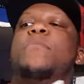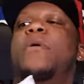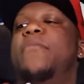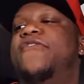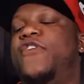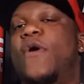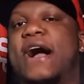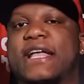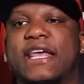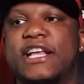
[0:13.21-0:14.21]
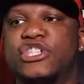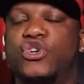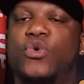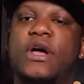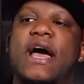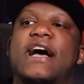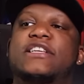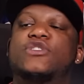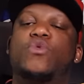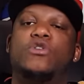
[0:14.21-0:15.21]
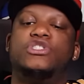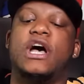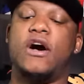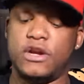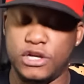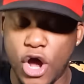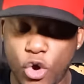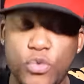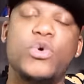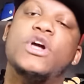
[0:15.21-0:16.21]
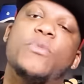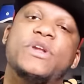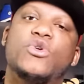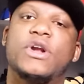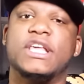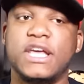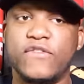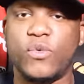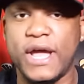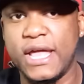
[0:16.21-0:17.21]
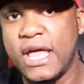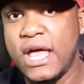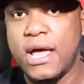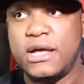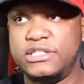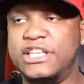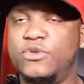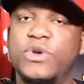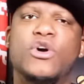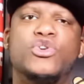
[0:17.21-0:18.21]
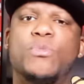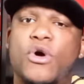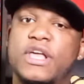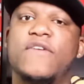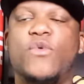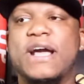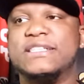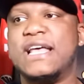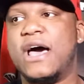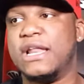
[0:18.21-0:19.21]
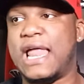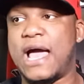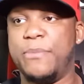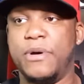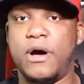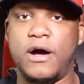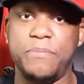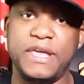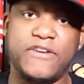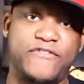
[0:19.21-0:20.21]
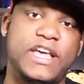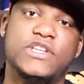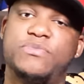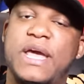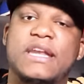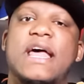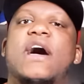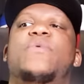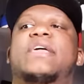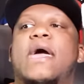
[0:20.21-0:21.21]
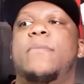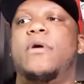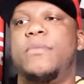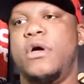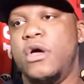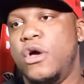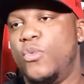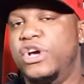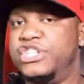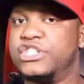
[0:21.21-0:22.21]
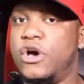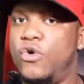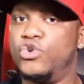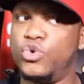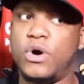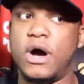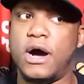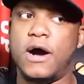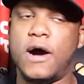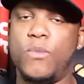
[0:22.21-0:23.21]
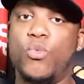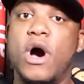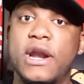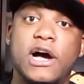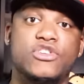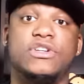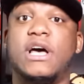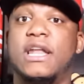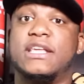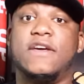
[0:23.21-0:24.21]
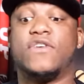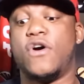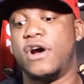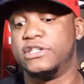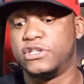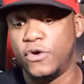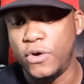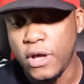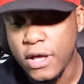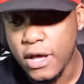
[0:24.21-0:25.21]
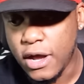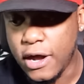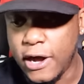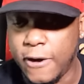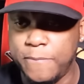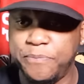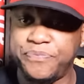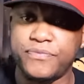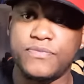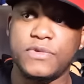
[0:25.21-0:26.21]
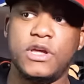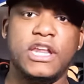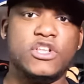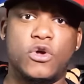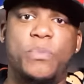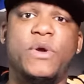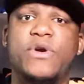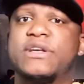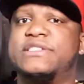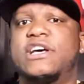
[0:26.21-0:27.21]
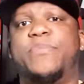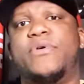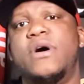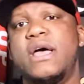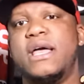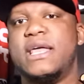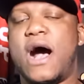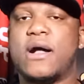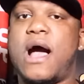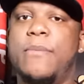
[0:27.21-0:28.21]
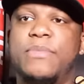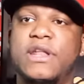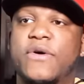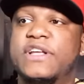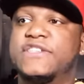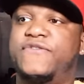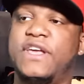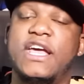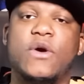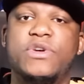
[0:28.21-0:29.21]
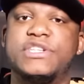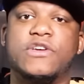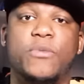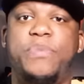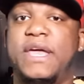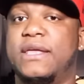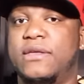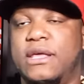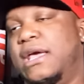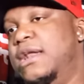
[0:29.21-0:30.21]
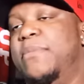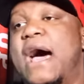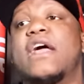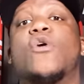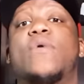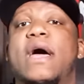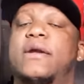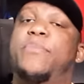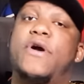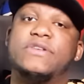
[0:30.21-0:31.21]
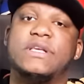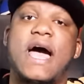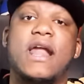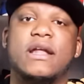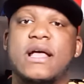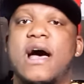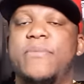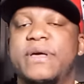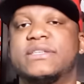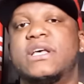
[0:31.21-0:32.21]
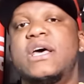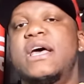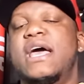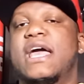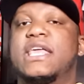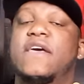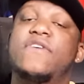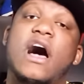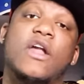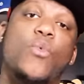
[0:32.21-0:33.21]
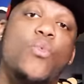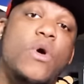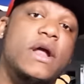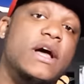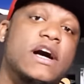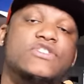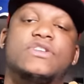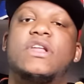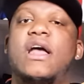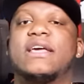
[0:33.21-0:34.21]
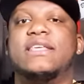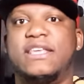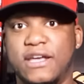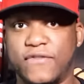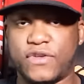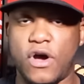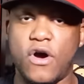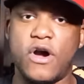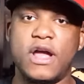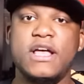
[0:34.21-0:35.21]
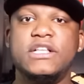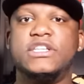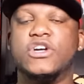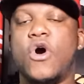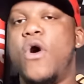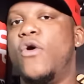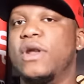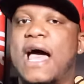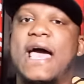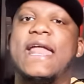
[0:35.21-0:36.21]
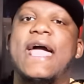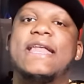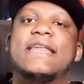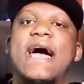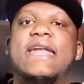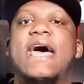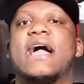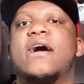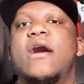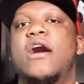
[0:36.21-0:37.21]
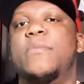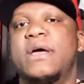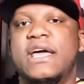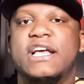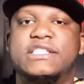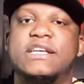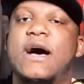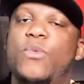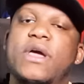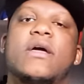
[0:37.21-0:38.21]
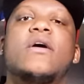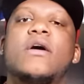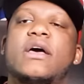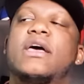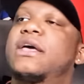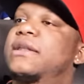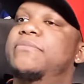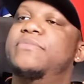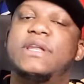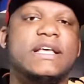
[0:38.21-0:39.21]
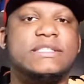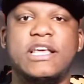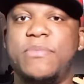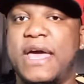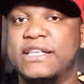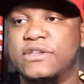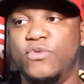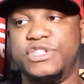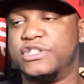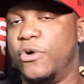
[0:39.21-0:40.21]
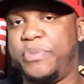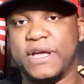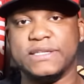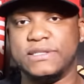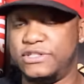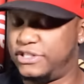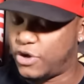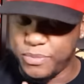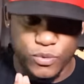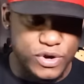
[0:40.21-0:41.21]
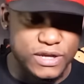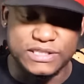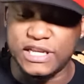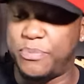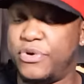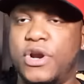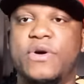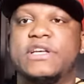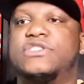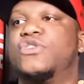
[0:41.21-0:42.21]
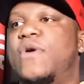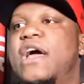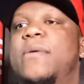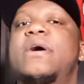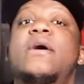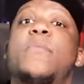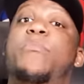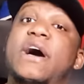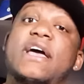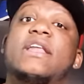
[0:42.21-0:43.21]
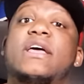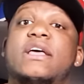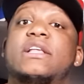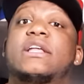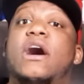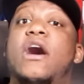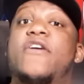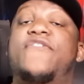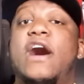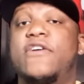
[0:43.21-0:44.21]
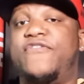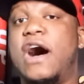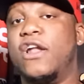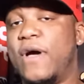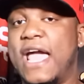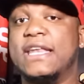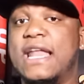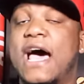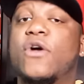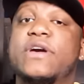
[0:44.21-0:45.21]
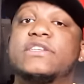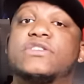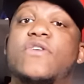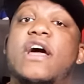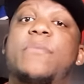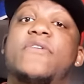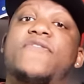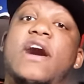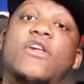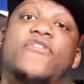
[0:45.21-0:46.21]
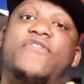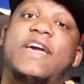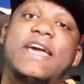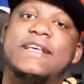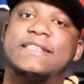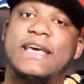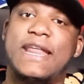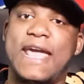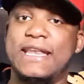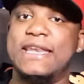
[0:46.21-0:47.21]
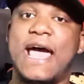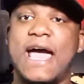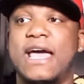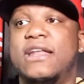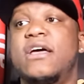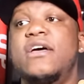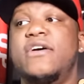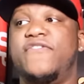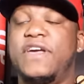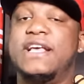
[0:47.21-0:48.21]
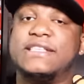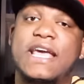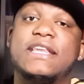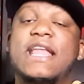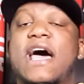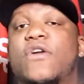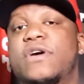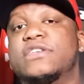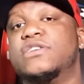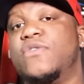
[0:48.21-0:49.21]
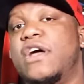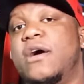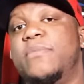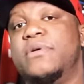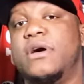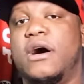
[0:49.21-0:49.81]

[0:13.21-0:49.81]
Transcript: But before I get into it, I just want y'all to know we're gonna be doing a giveaway. This, we're gonna do more giveaways down the line. But uh, me and Fizz from eight nine, we came up. We're just gonna do a um, one hundred dollar gift card. So um, and it's gonna be real simple. Y'all comment below this vid, and we just gonna pick anybody, a random person out of the comments and give y'all a $100 gift card to go online at 89.com and shop with. And that's it, man. So we just gonna pick us. It's gonna be real simple. No Instagram, but uh, follow 89 on Instagram and follow Figgs at 89 Figgs 89 on Instagram.